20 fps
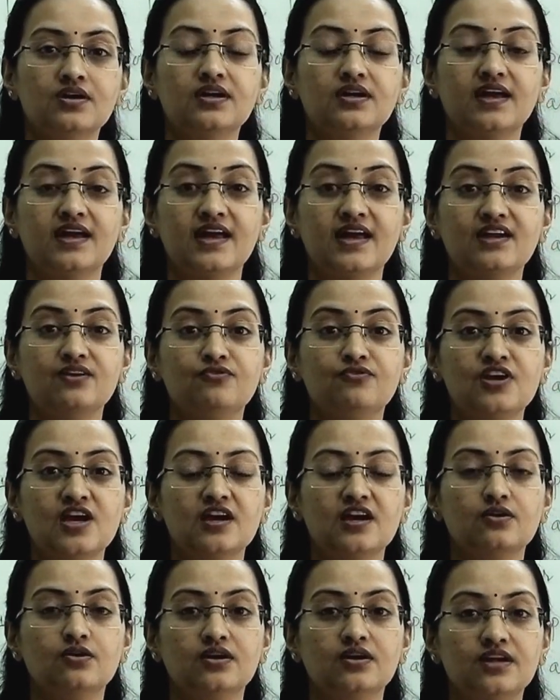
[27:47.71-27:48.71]
and we
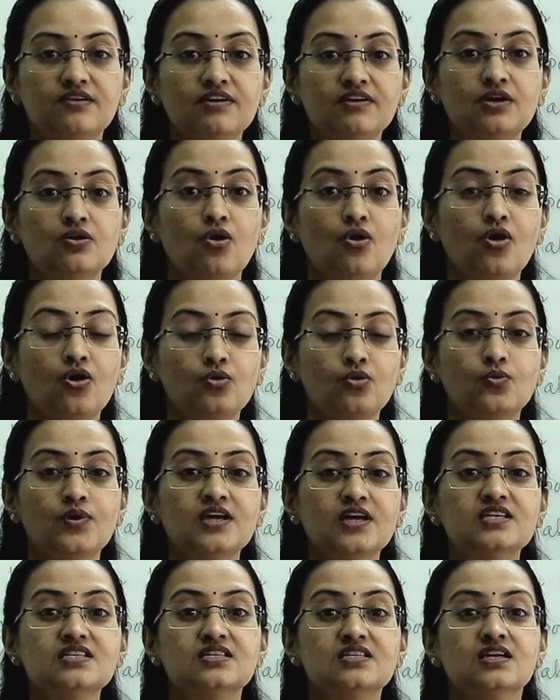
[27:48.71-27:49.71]
are giving
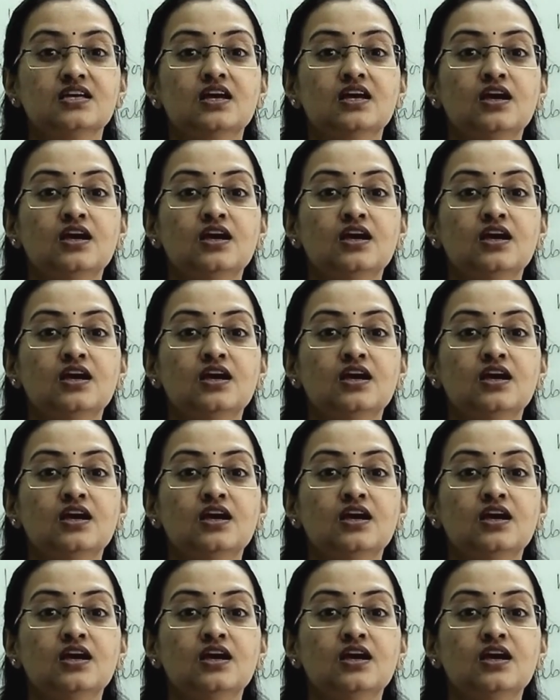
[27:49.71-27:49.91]
always